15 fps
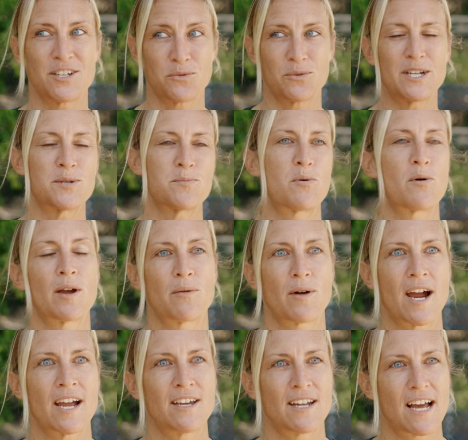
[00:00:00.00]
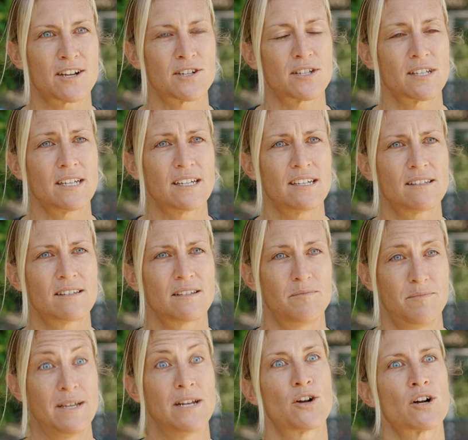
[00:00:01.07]
to reach a point where I could actually
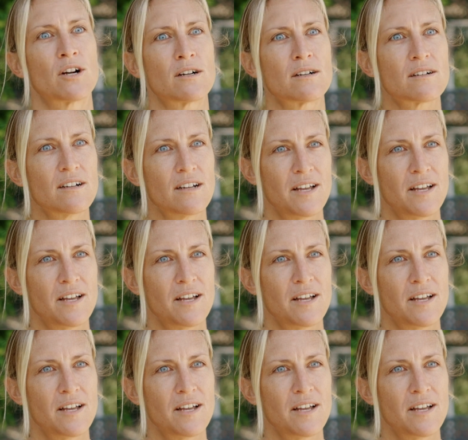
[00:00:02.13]
beat her